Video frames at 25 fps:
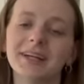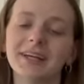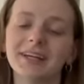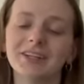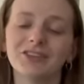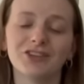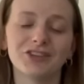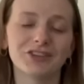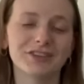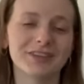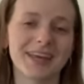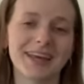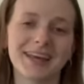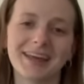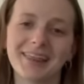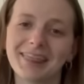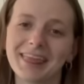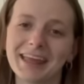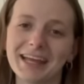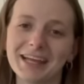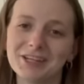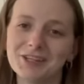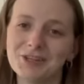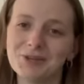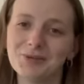Just can't
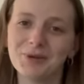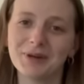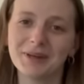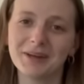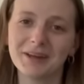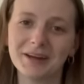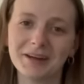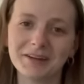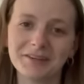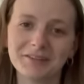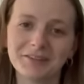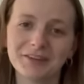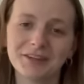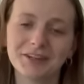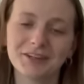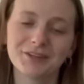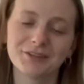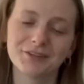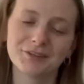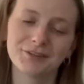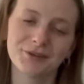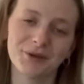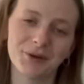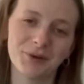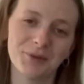thank you enough.
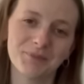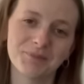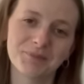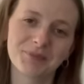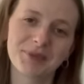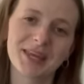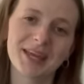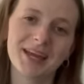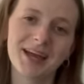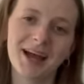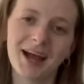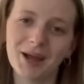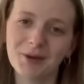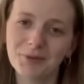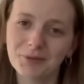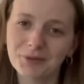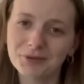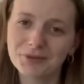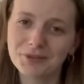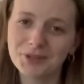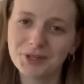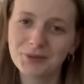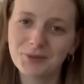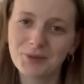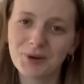So I will
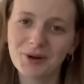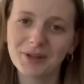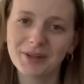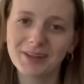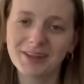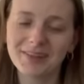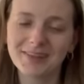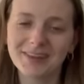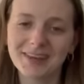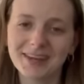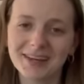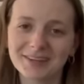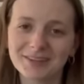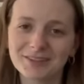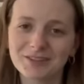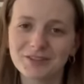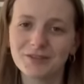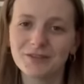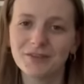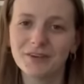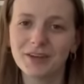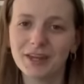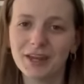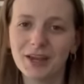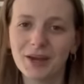see you all in the next
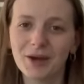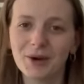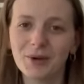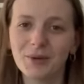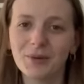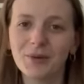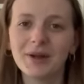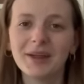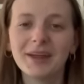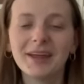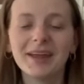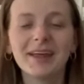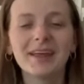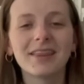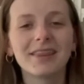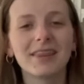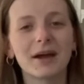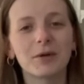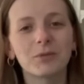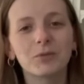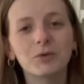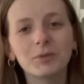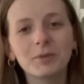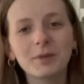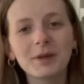video.
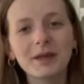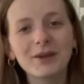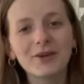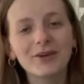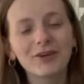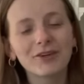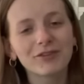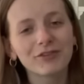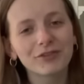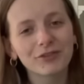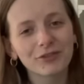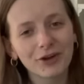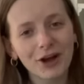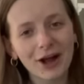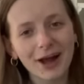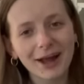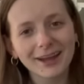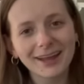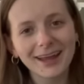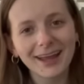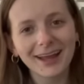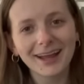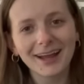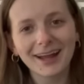That will be on Friday.